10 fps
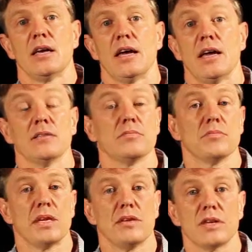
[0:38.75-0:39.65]
and
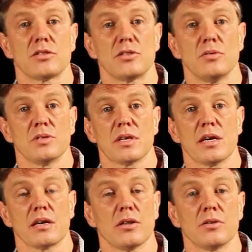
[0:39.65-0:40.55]
many of our students are
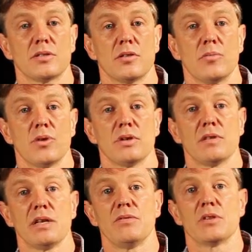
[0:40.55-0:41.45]
close to the point of
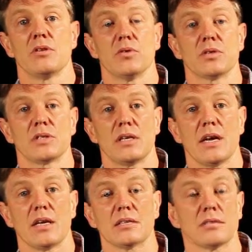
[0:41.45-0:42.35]
leaving the university
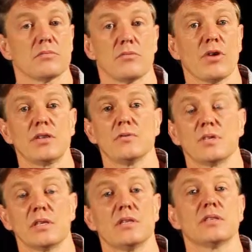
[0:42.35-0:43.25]
as graduates
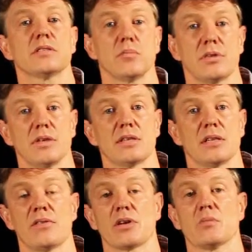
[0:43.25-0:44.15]
in a discipline, as
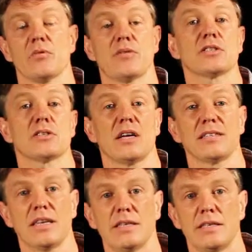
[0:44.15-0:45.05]
having a professional
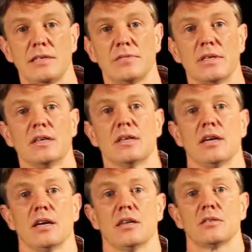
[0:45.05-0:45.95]
identity.
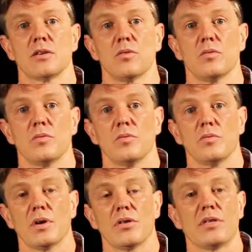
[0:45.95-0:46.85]
And so
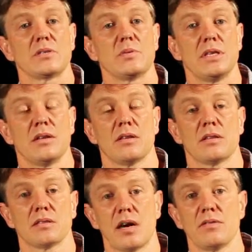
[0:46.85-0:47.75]
one of the things we did in the
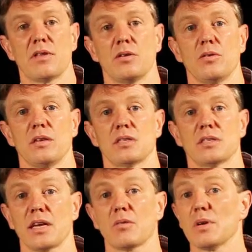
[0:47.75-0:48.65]
design of that unit is
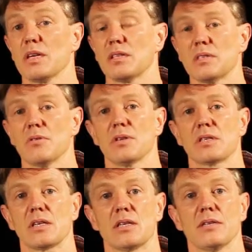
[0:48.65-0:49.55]
take really
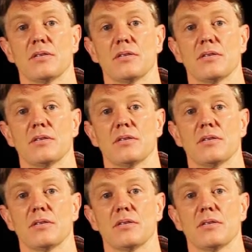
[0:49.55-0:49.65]
seriously